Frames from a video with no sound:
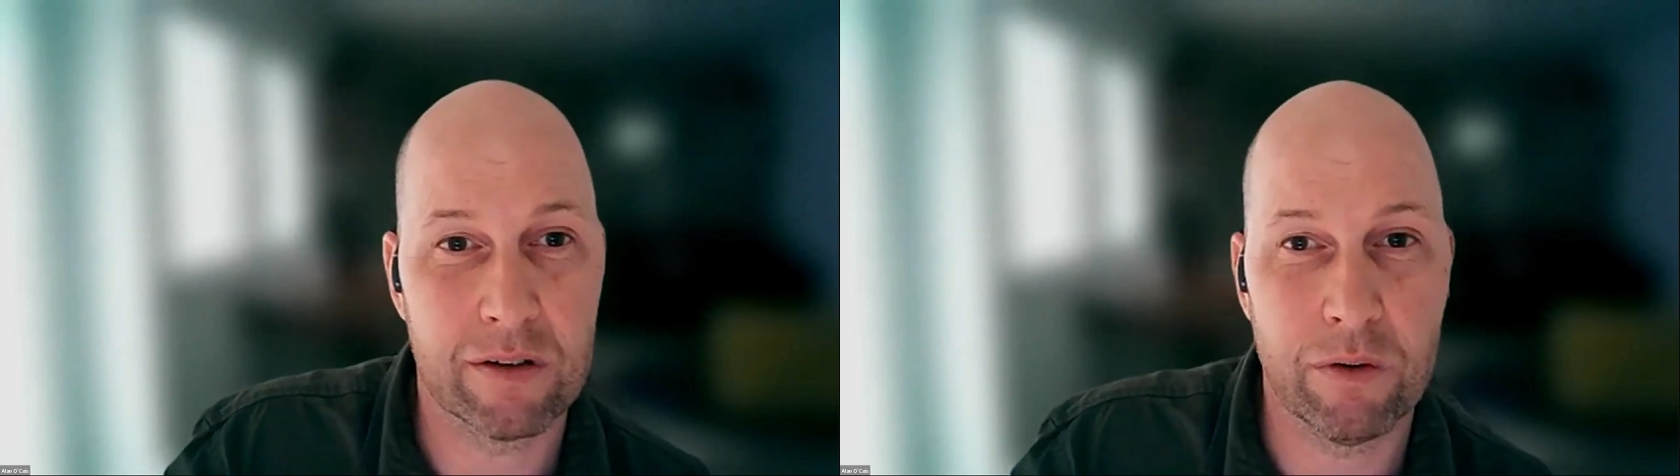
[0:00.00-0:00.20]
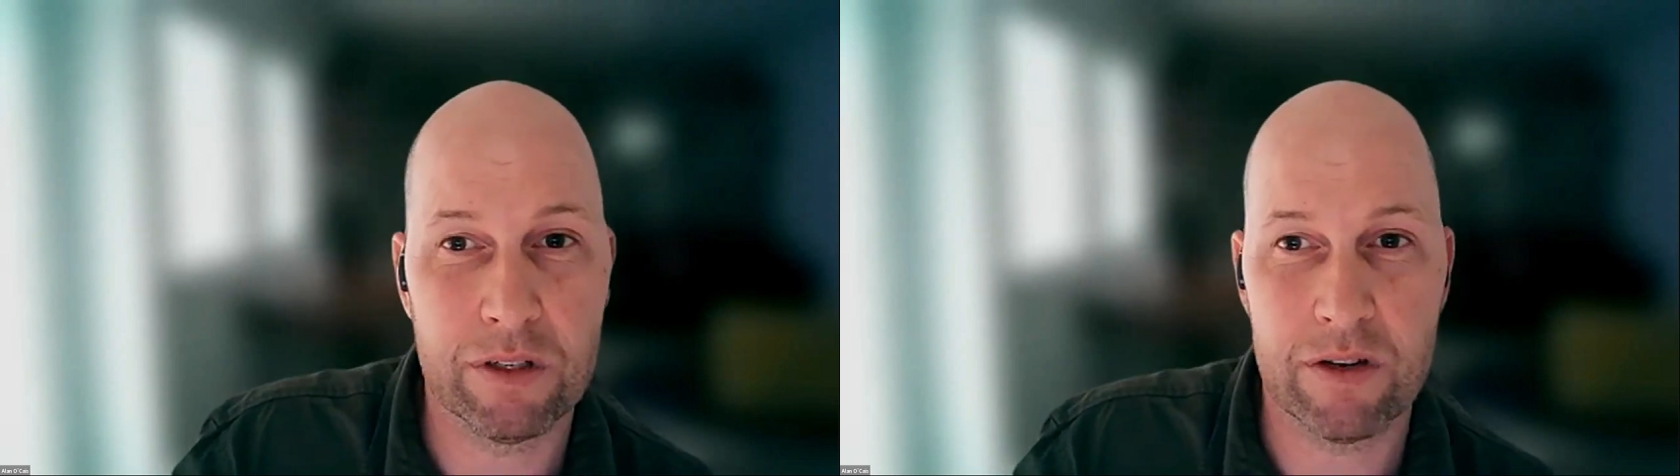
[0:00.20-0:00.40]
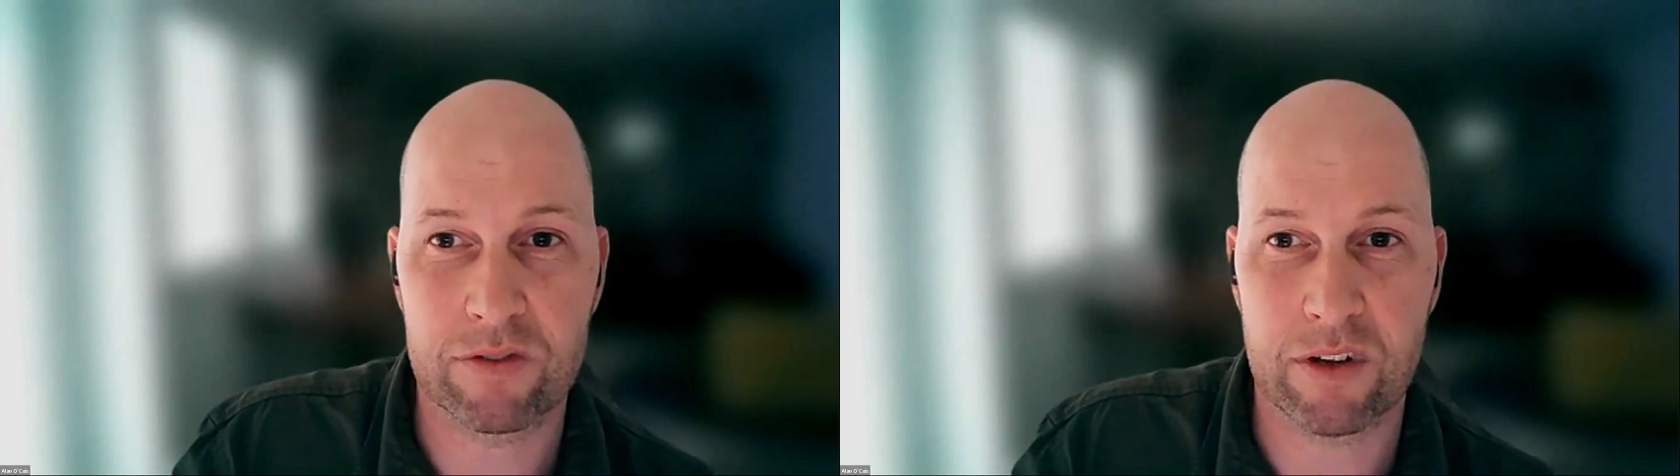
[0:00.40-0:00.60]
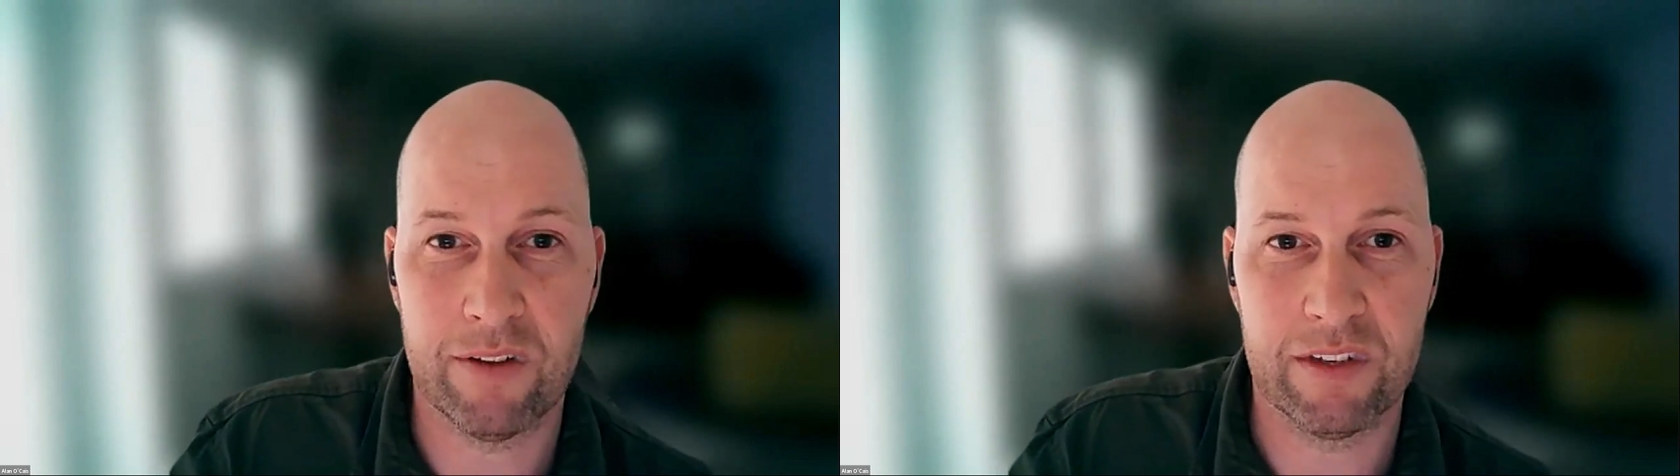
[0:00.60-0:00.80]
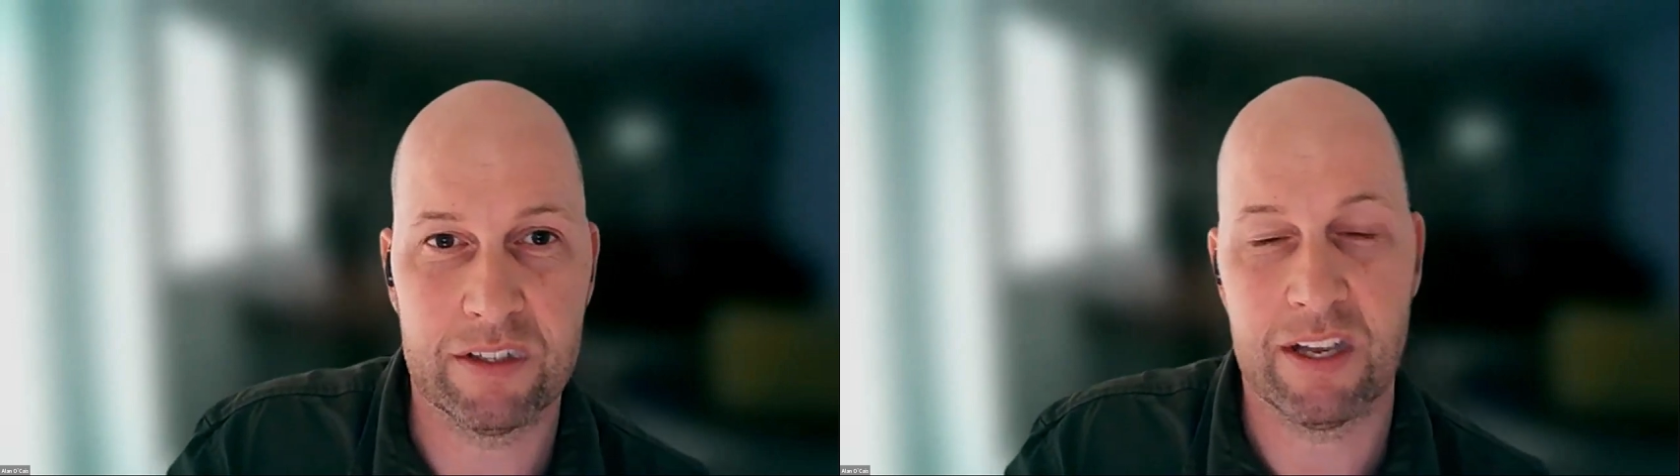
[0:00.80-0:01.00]
So once you've
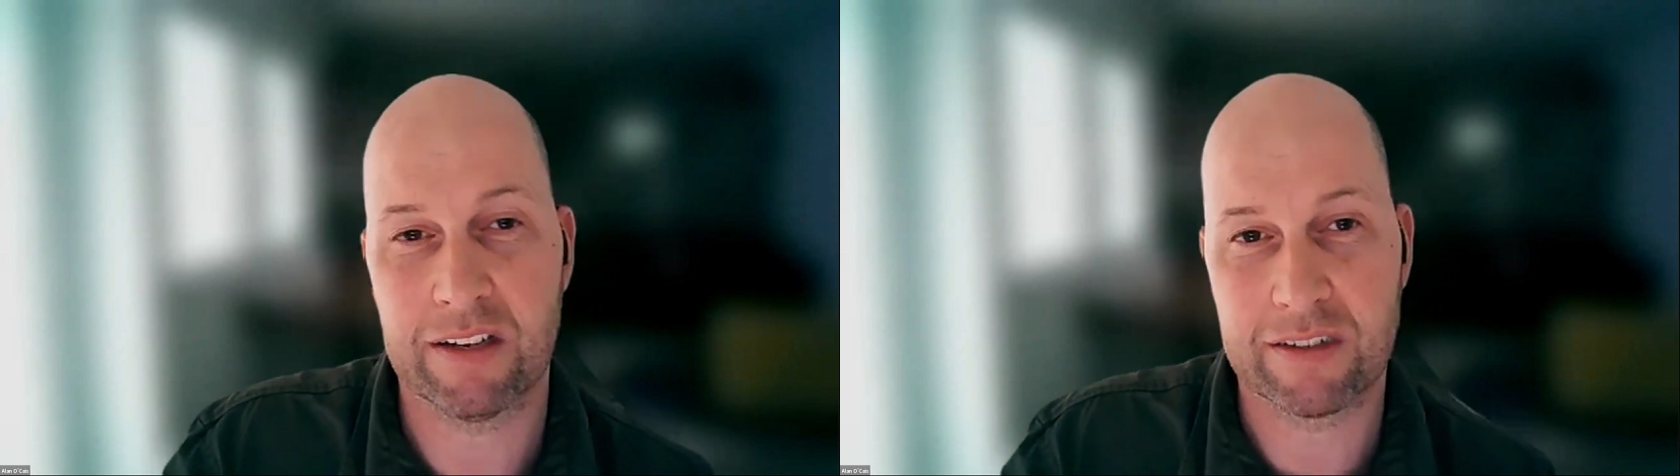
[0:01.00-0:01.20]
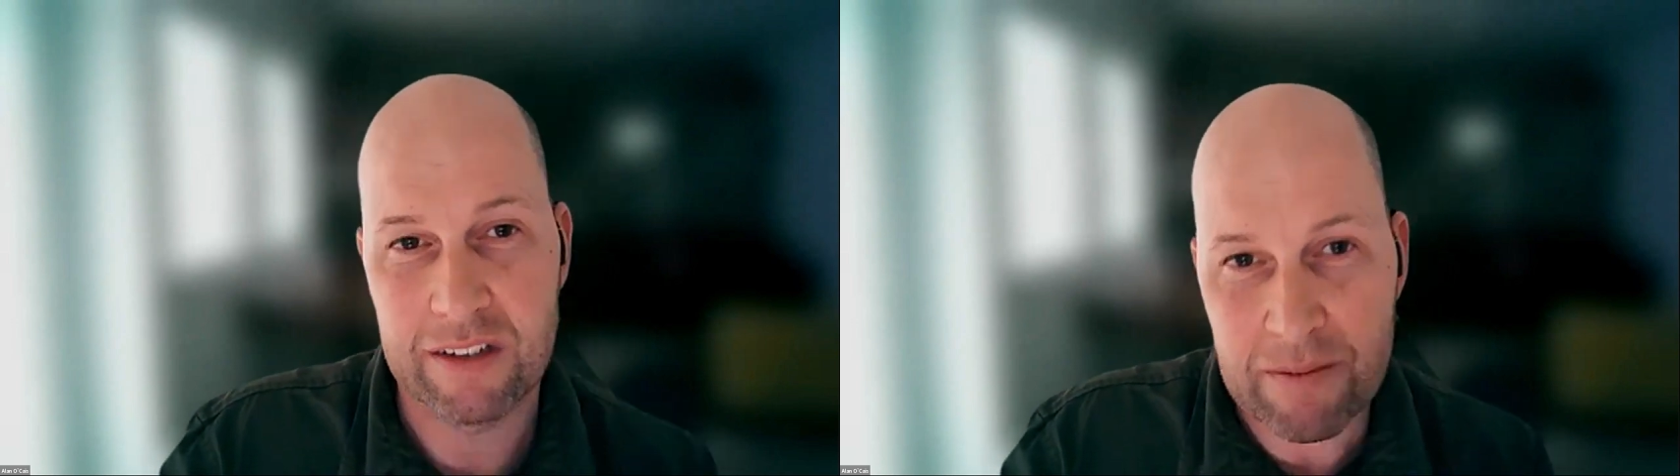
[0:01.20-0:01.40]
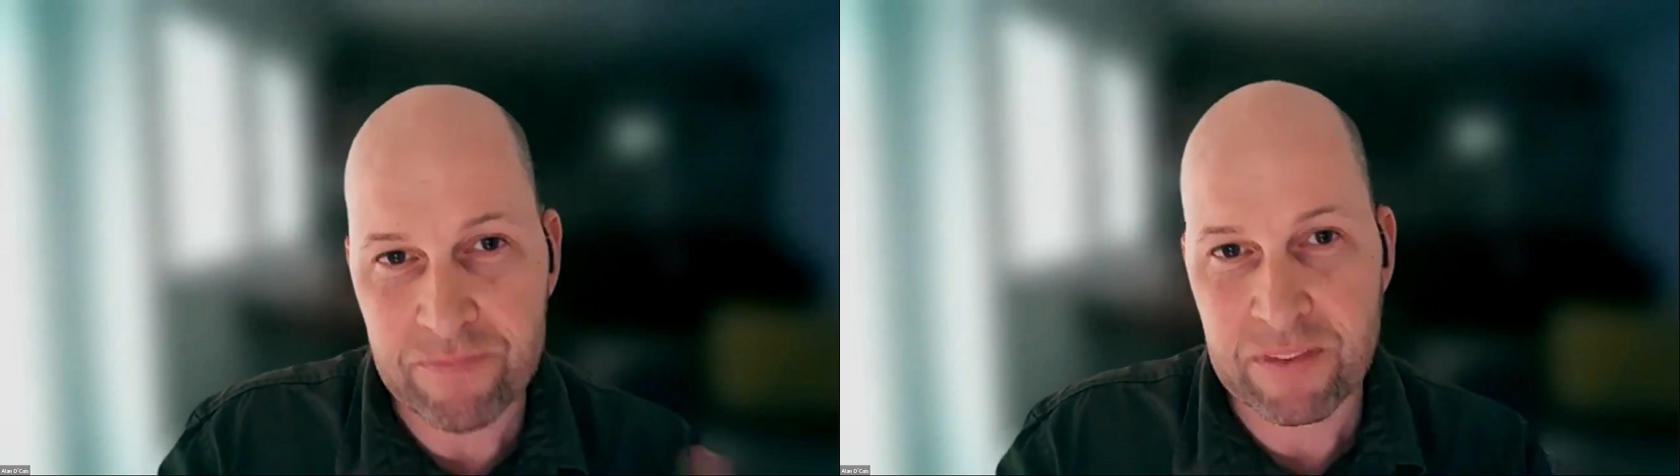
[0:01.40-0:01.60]
solved these things,